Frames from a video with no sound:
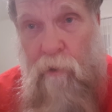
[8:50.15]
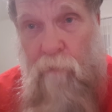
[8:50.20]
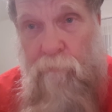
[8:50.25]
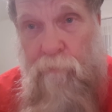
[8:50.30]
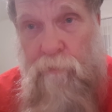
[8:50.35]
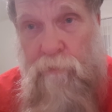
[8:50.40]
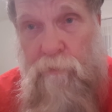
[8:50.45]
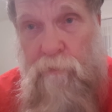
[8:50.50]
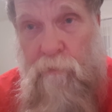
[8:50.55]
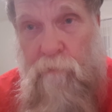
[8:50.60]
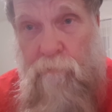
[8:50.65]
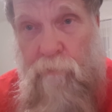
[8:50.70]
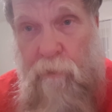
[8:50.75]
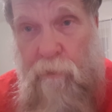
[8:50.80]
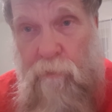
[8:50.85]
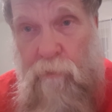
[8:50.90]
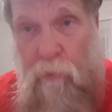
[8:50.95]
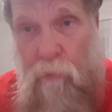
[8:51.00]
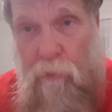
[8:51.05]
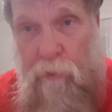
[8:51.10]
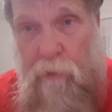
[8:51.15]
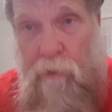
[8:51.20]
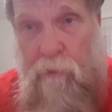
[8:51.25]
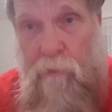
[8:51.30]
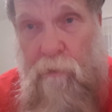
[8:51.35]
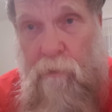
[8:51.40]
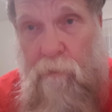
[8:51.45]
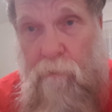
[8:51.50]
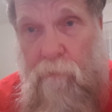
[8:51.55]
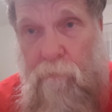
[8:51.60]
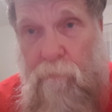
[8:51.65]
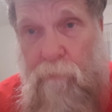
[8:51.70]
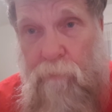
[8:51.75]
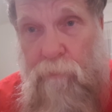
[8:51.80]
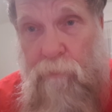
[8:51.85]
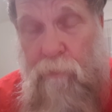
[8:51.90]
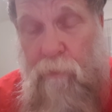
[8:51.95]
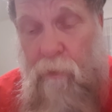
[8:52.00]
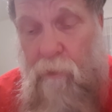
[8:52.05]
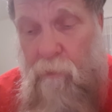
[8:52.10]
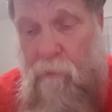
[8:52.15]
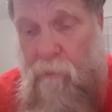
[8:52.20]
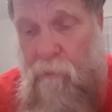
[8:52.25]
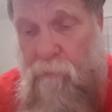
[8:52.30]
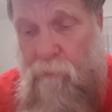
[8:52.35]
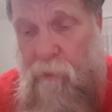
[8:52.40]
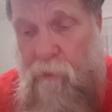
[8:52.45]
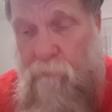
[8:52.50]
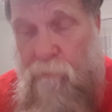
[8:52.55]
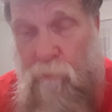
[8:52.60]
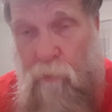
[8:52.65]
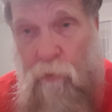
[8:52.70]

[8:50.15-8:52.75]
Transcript: office in Victoria that